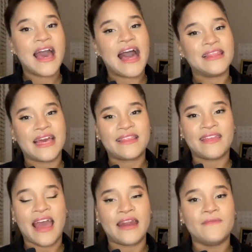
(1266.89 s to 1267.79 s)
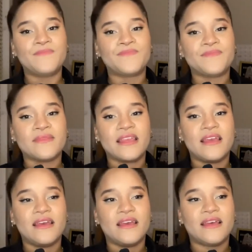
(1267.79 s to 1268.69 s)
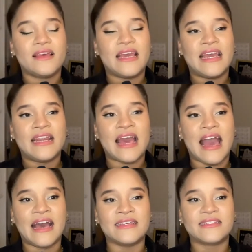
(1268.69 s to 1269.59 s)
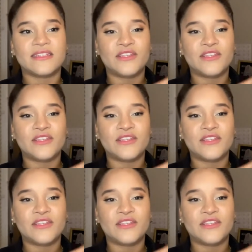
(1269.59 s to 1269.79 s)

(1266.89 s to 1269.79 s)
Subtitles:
I like that it has,